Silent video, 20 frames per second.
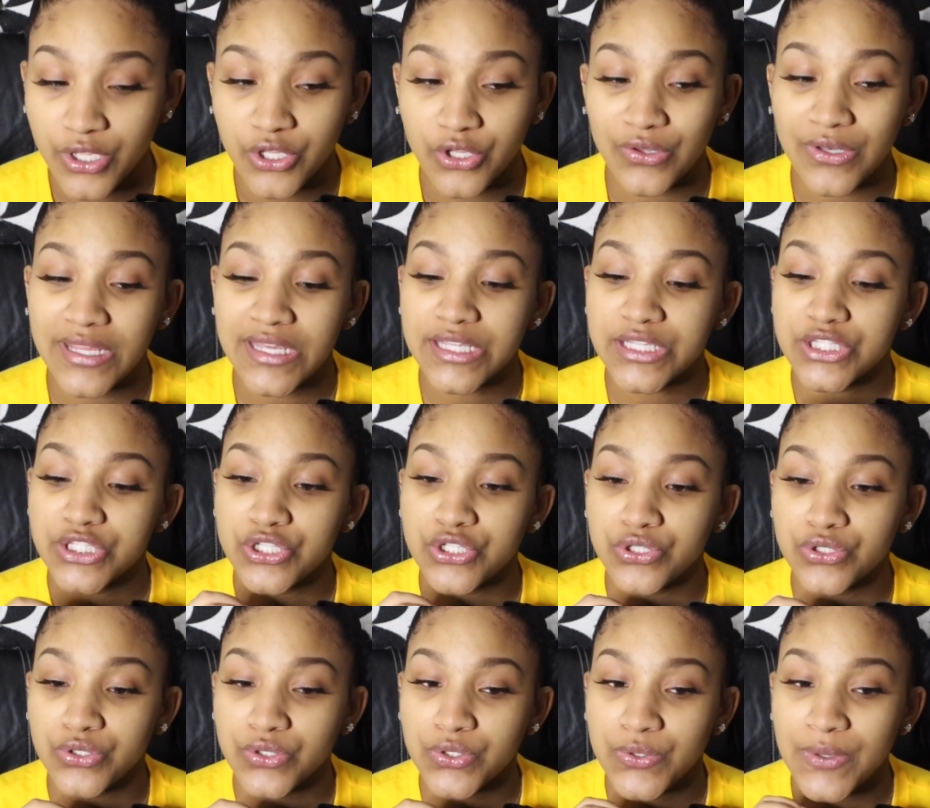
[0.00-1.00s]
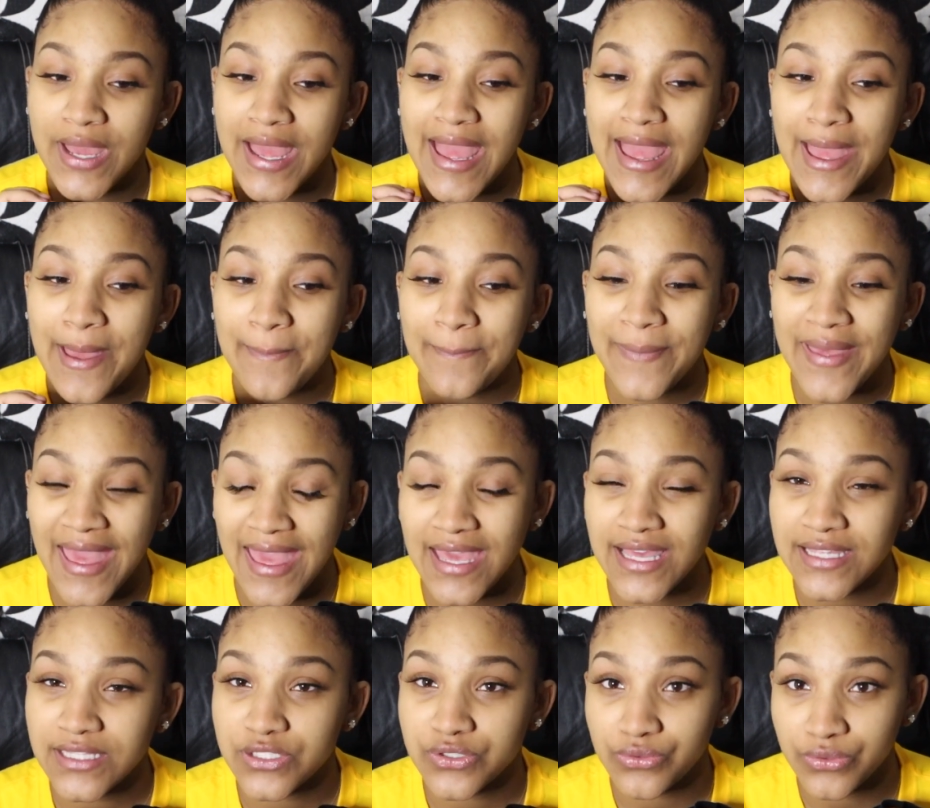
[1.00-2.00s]
You need to
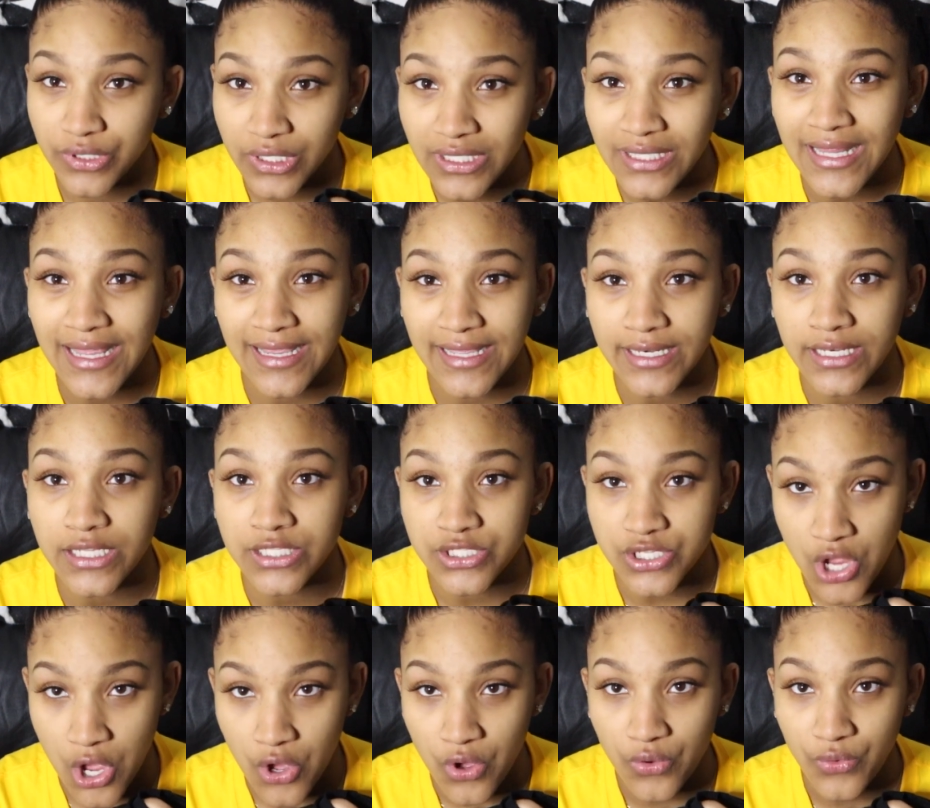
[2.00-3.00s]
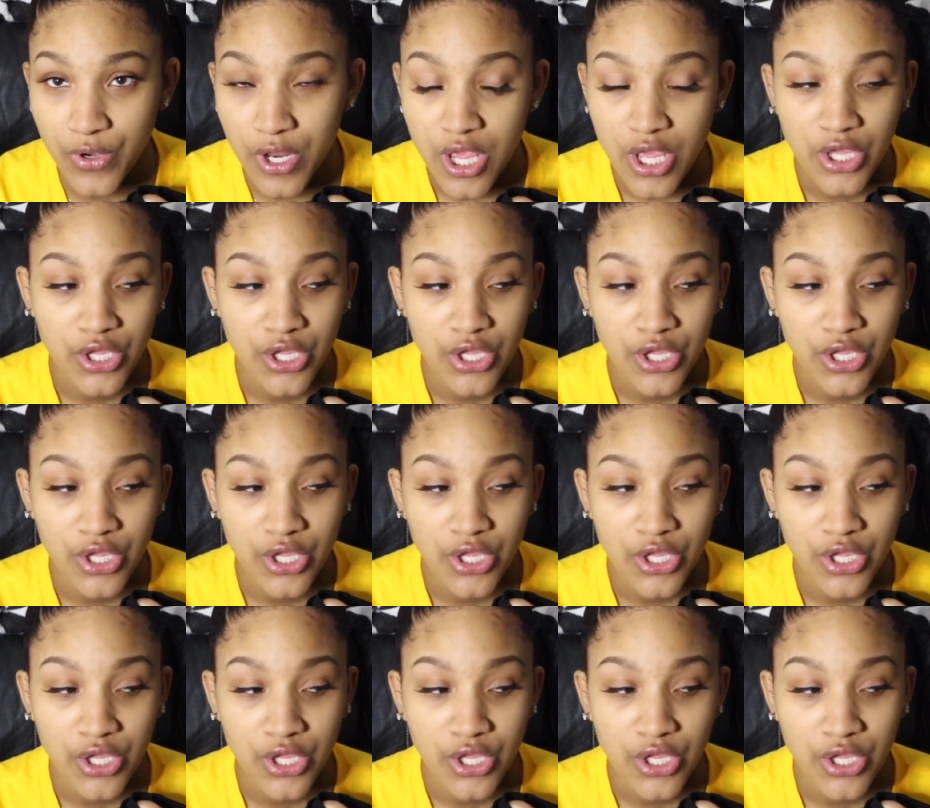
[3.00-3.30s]
okay, to look like an adult,